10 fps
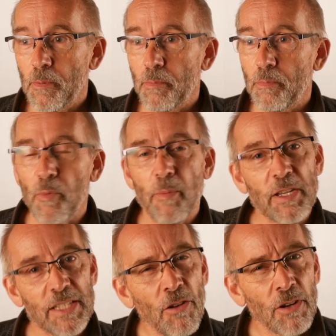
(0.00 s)
But when we
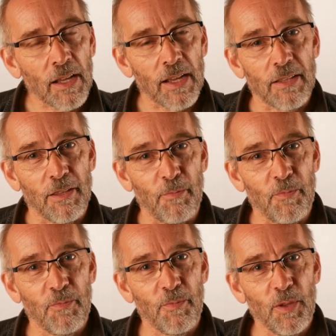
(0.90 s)
don't like them,
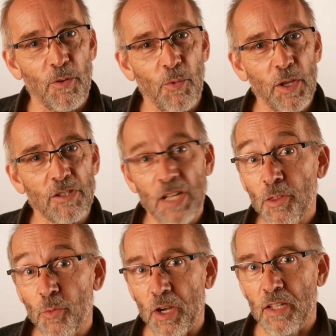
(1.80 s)
we use other
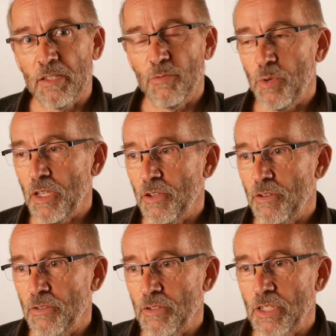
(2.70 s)
words. We
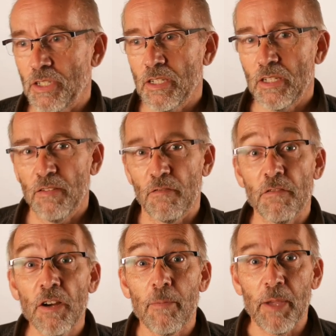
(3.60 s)
use
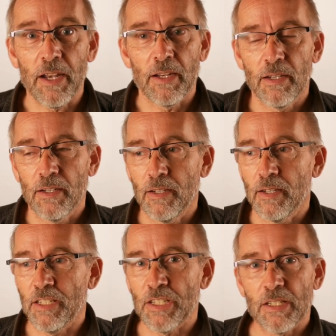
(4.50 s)
vermin
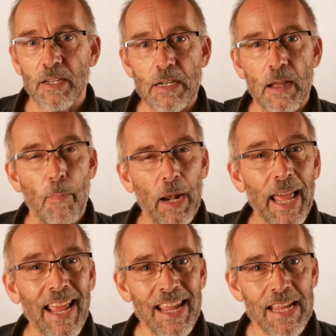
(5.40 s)
and a
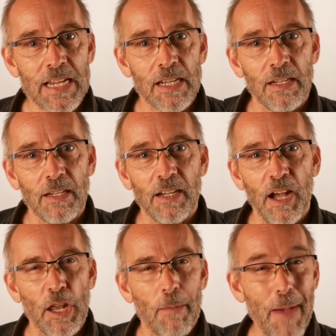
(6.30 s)
plague
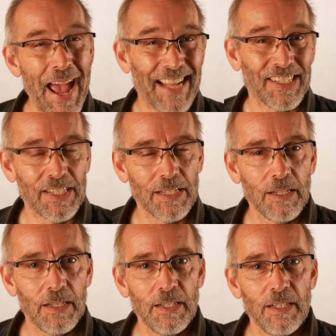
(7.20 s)
and a pest,
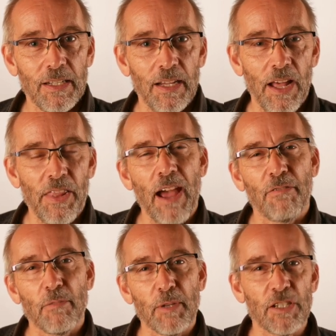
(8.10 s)
and they have
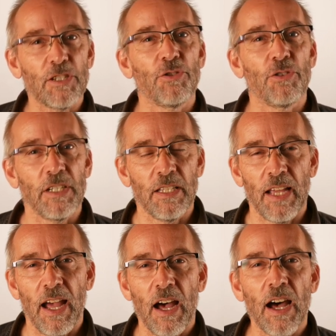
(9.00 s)
to be destroyed in their
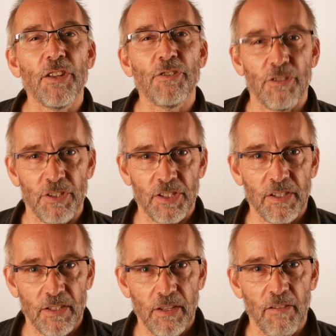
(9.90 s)
hundreds
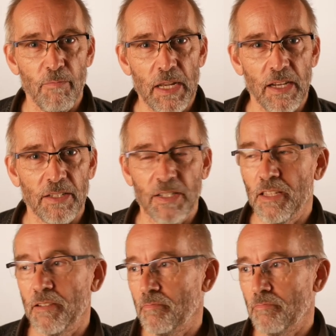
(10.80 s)
of millions in
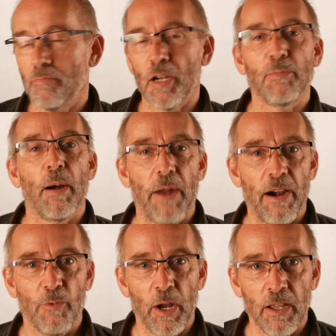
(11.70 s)
the most
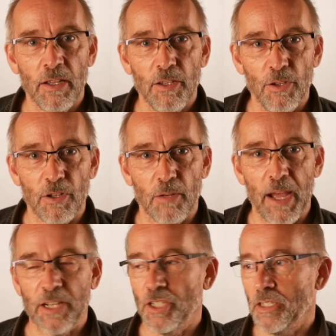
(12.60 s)
barbaric way you could
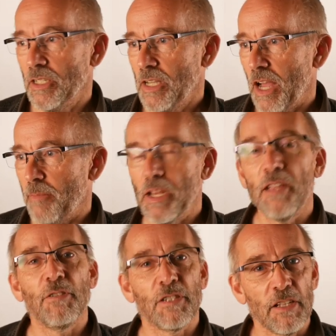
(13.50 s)
imagine,
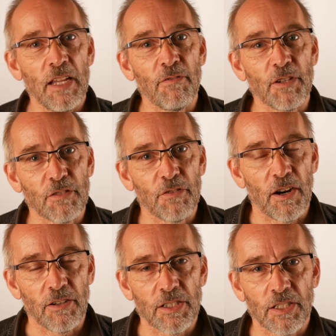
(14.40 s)
even as
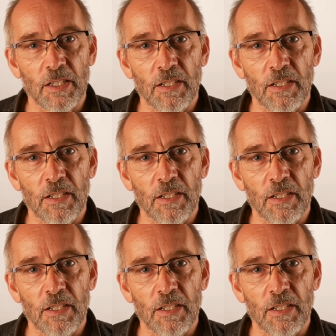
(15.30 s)
far as